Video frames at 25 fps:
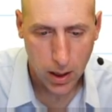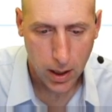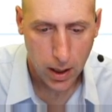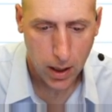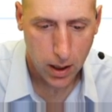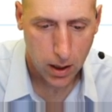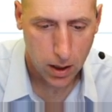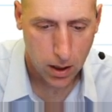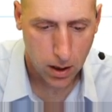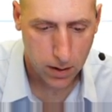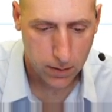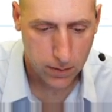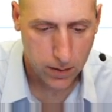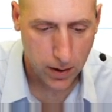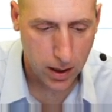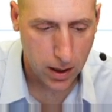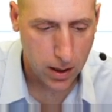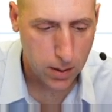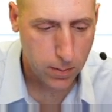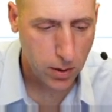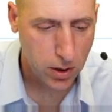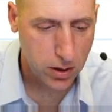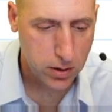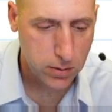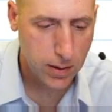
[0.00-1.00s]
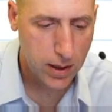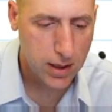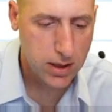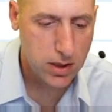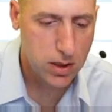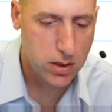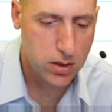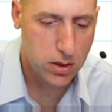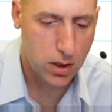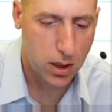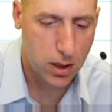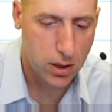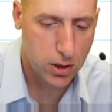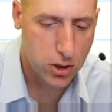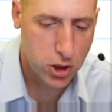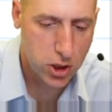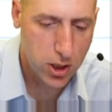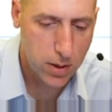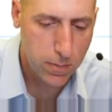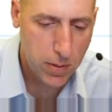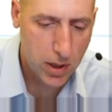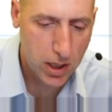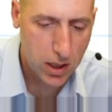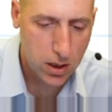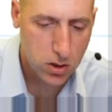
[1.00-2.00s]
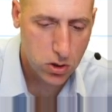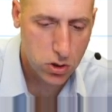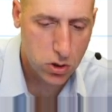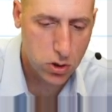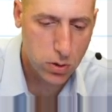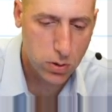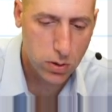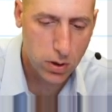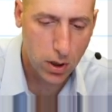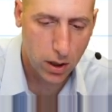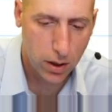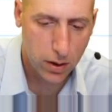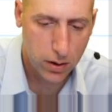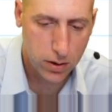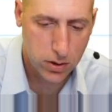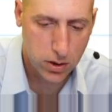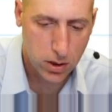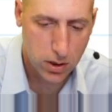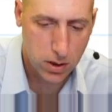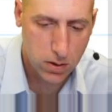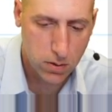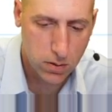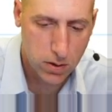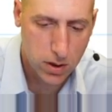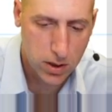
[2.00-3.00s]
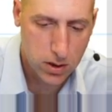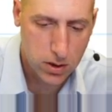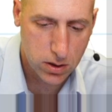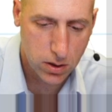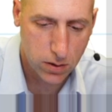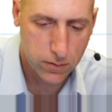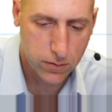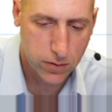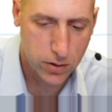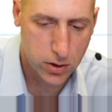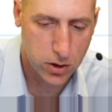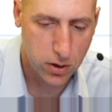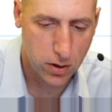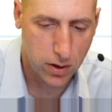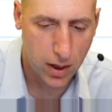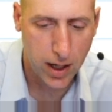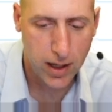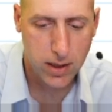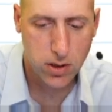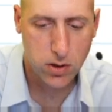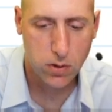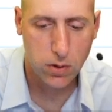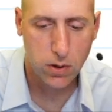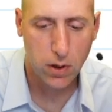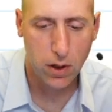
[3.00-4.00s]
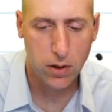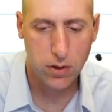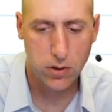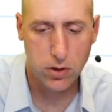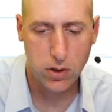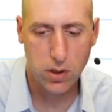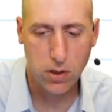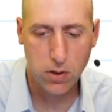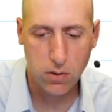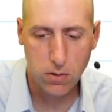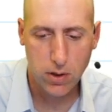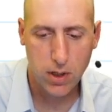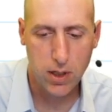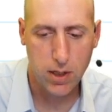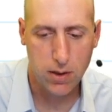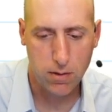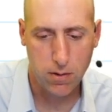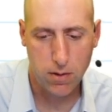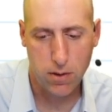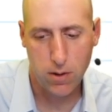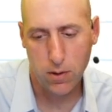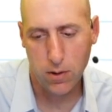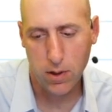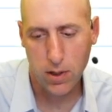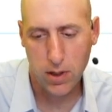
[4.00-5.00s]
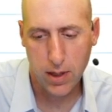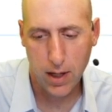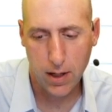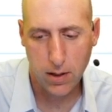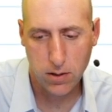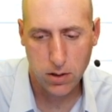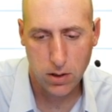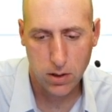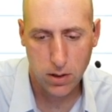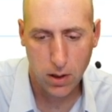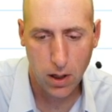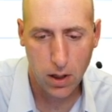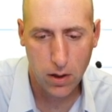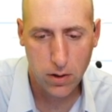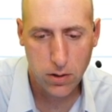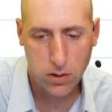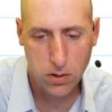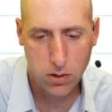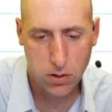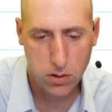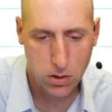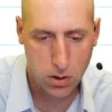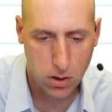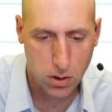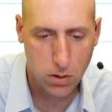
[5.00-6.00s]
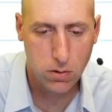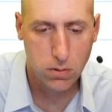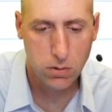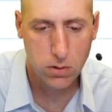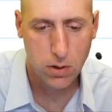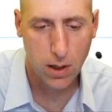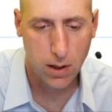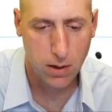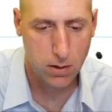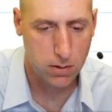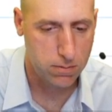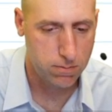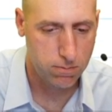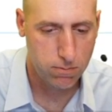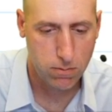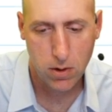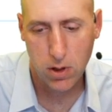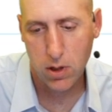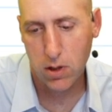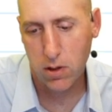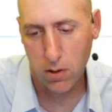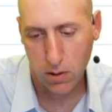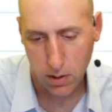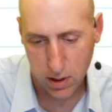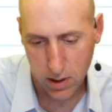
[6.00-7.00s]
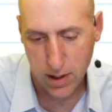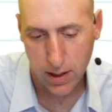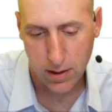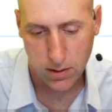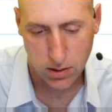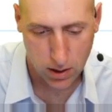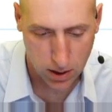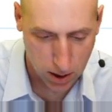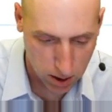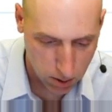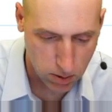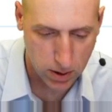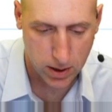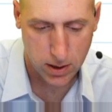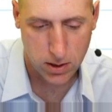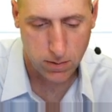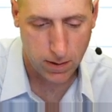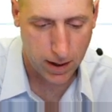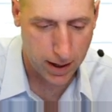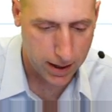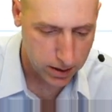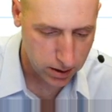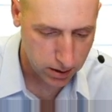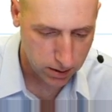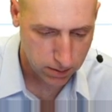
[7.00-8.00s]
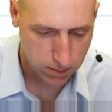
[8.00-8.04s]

And our variable expenses are shipping, $2 a unit. So for July, $2 a unit, $30,000, two or 30,000 units rather,